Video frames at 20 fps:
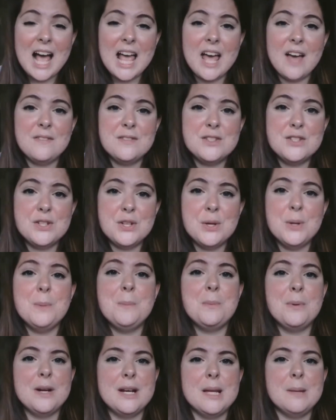I have
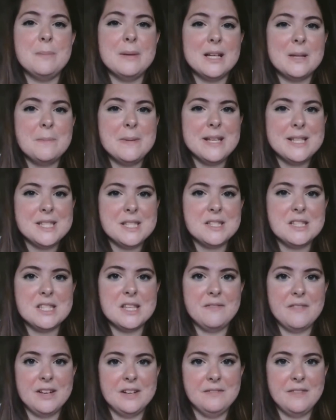two pretty big pieces
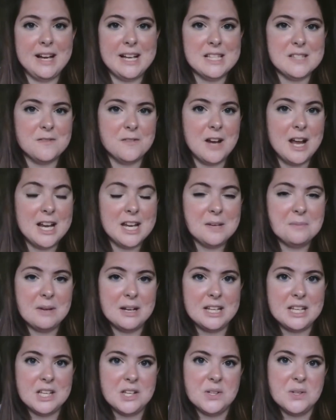of advice for
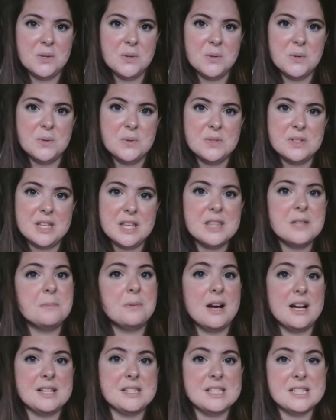anybody who's in the
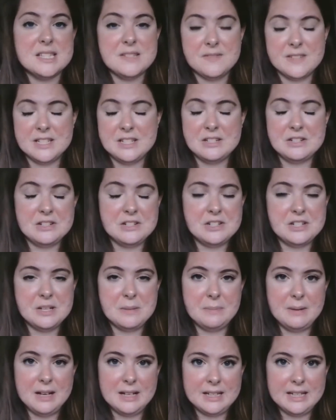process of
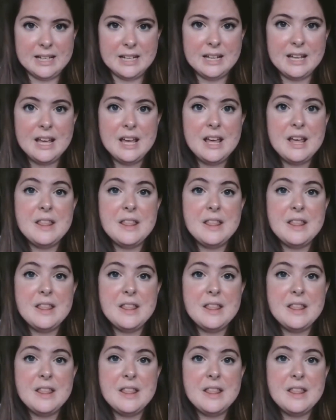internship hunting.